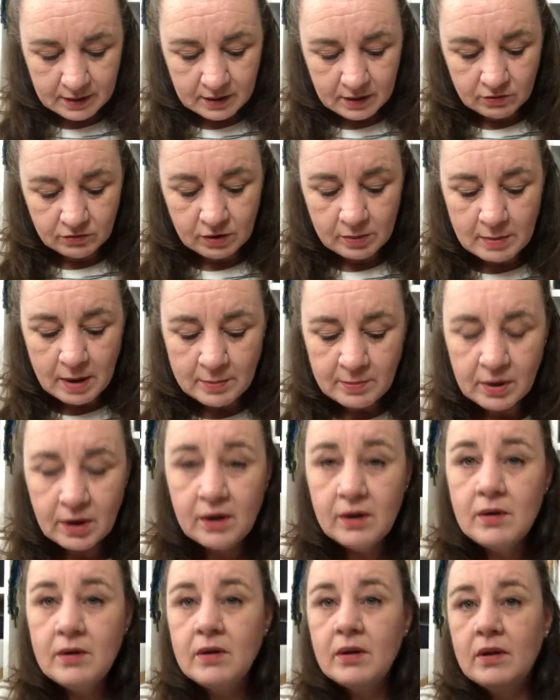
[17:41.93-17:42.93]

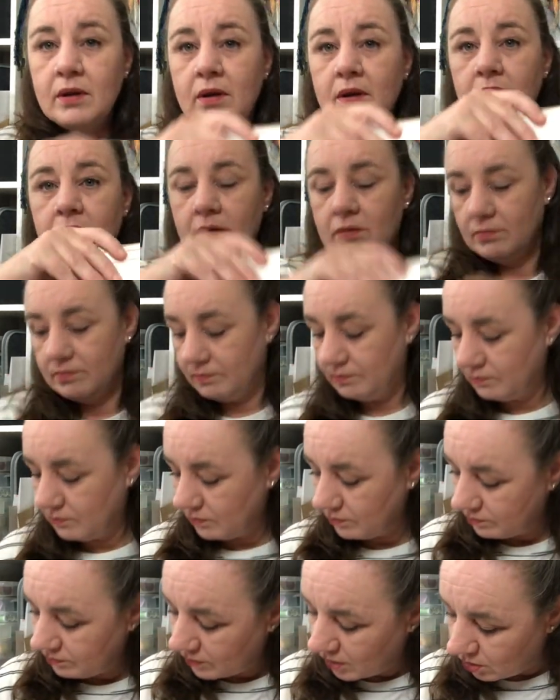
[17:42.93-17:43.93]
Remember,
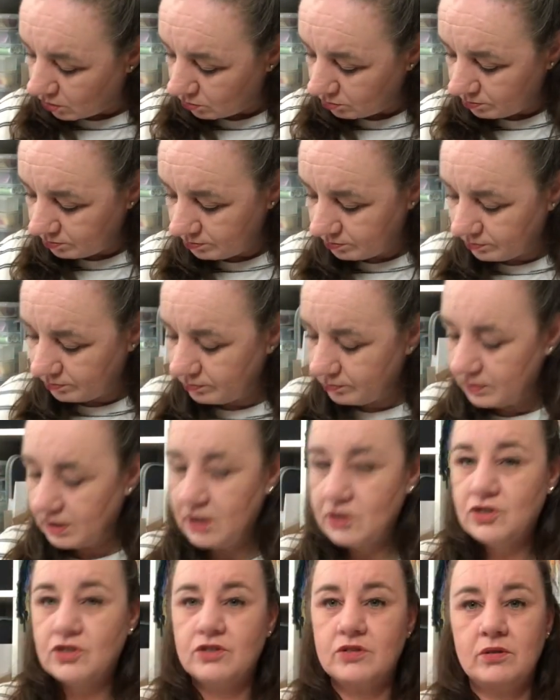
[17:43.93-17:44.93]
oh,
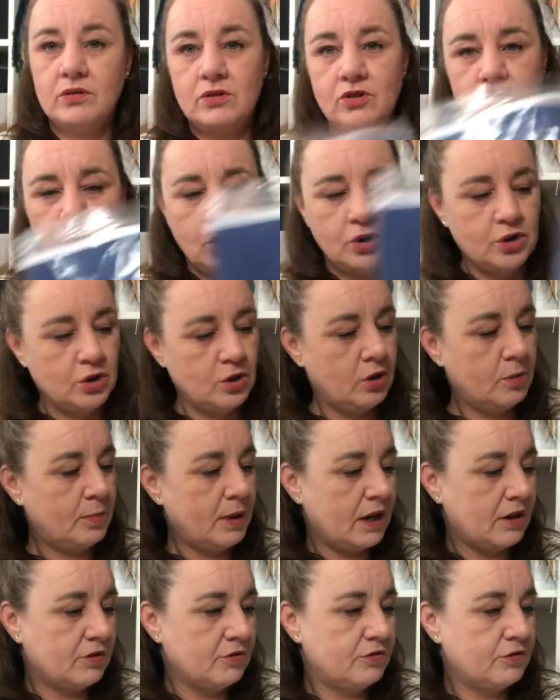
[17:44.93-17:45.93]
let's show you the
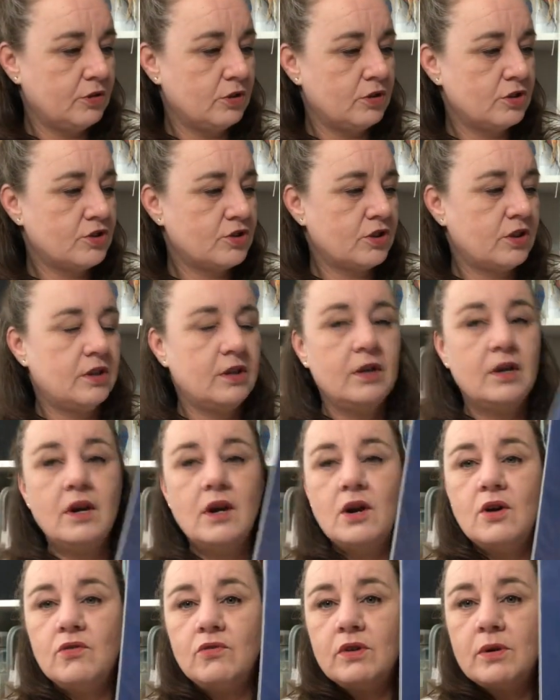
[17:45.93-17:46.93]
pattern first.
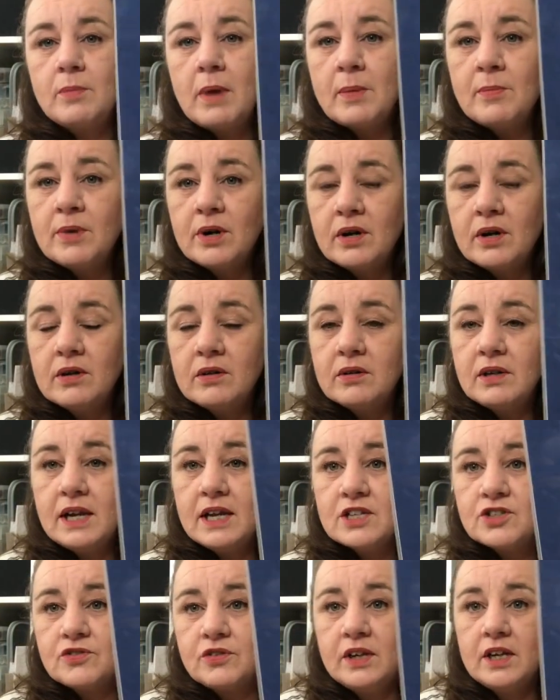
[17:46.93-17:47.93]
Remember
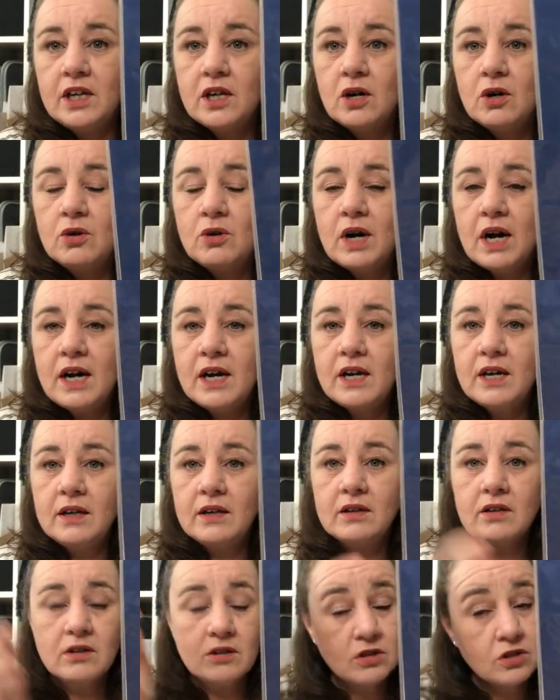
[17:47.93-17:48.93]
last video I
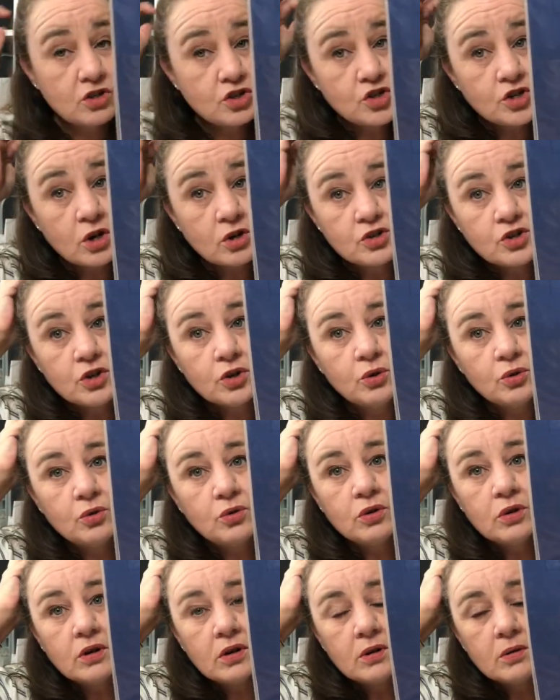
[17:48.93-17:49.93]
showed you
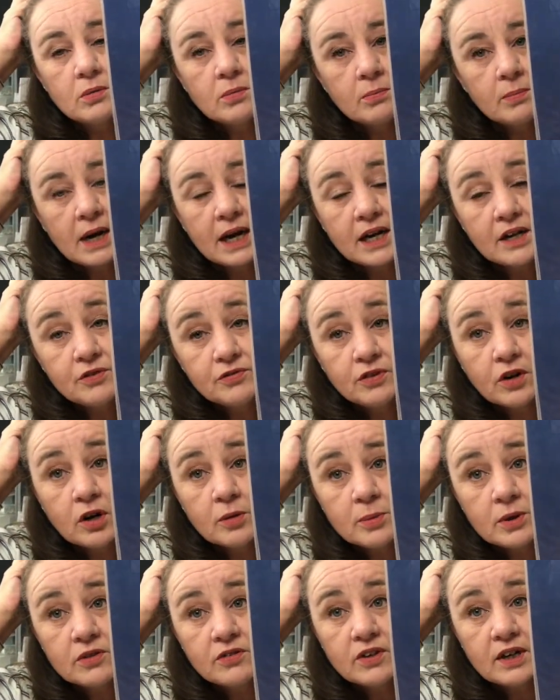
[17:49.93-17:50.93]
my
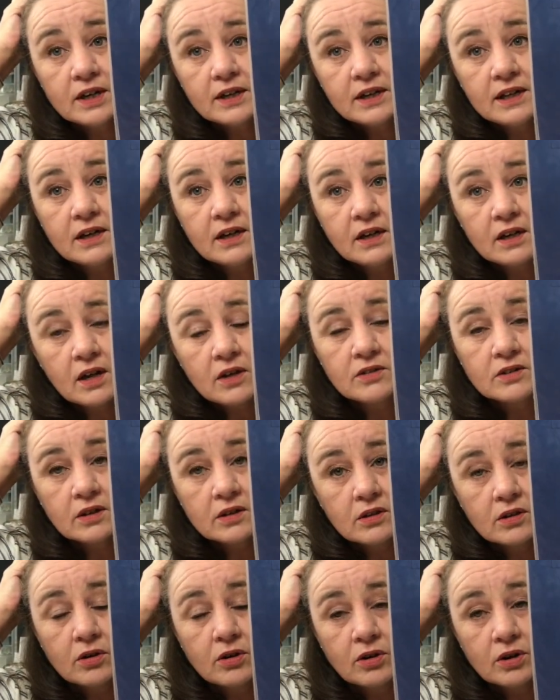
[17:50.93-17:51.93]
Farben der Nederlanden,
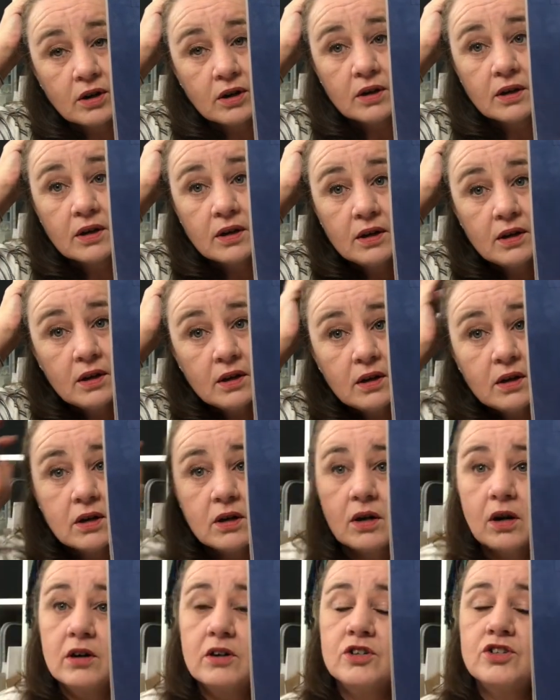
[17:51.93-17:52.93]
or
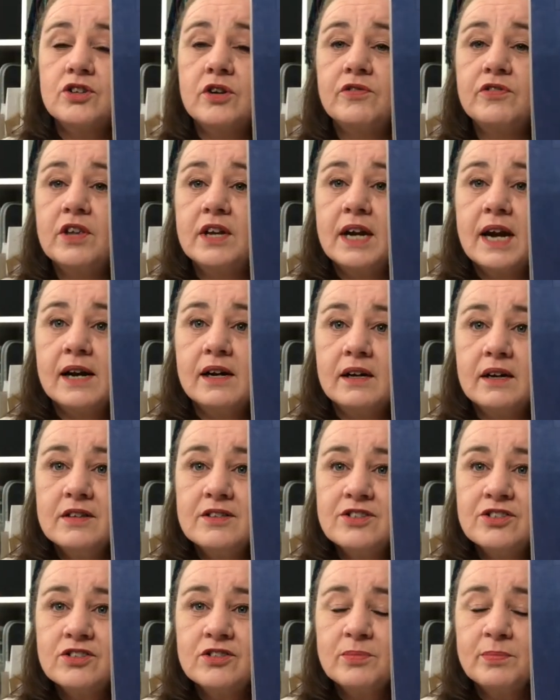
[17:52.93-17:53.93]
Colors of the
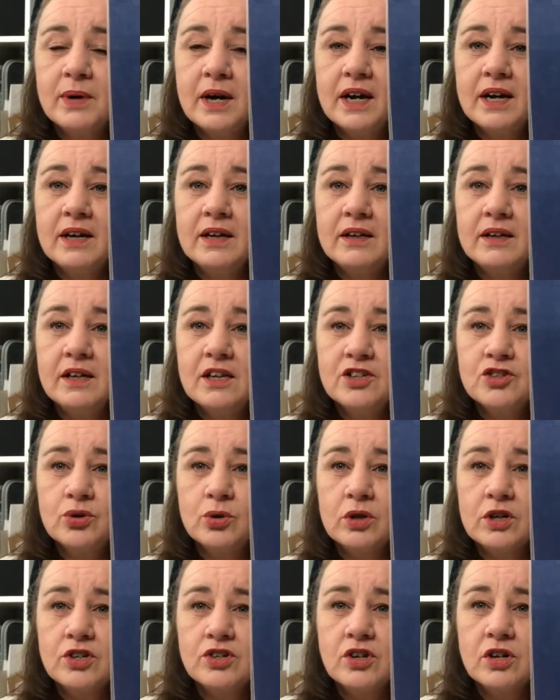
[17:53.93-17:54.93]
Netherlands by
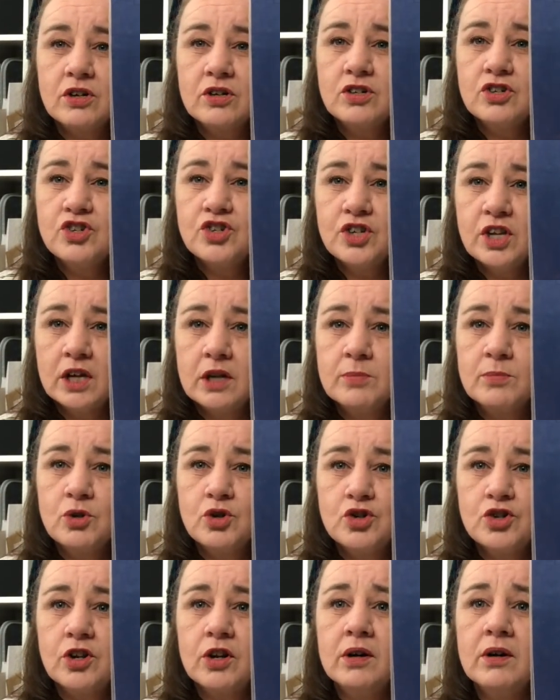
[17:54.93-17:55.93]
Historische
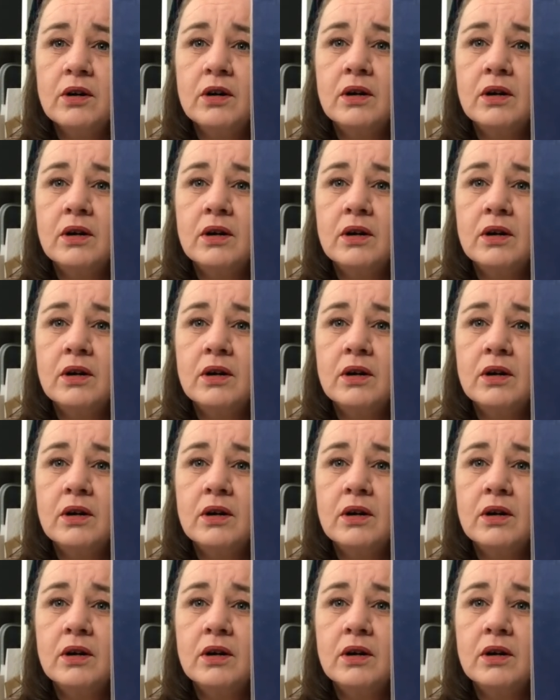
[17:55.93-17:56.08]
Stickmuster.